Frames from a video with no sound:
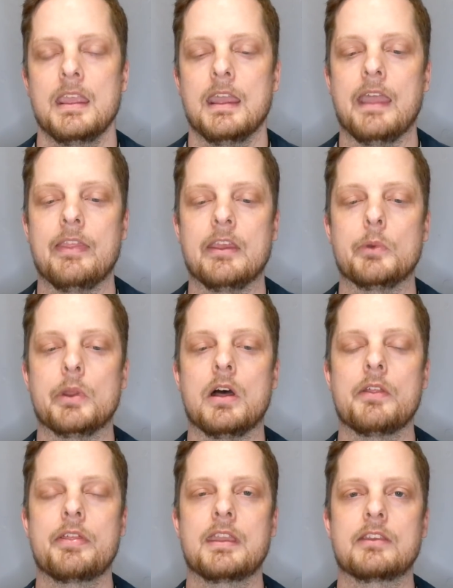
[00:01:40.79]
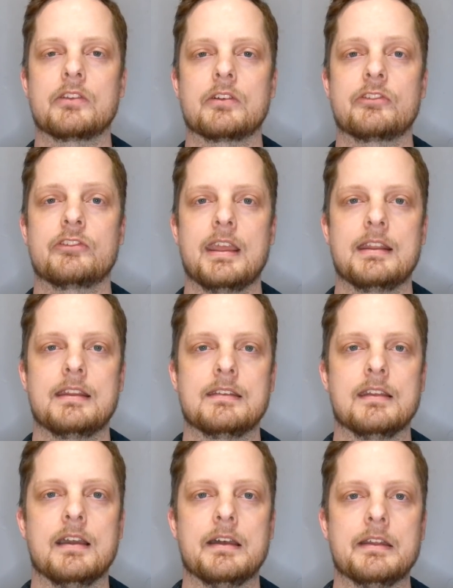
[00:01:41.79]
And then when all things are said and
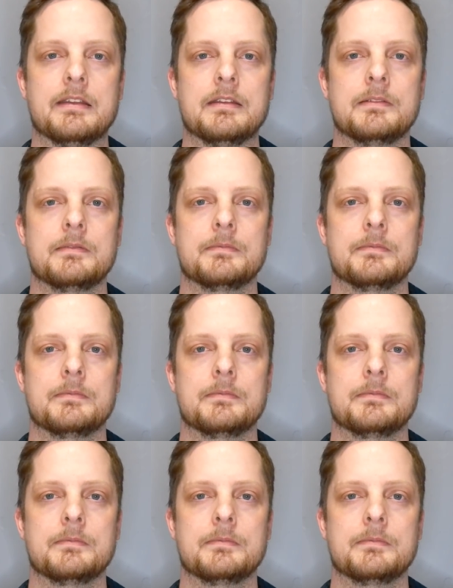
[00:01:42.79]
done,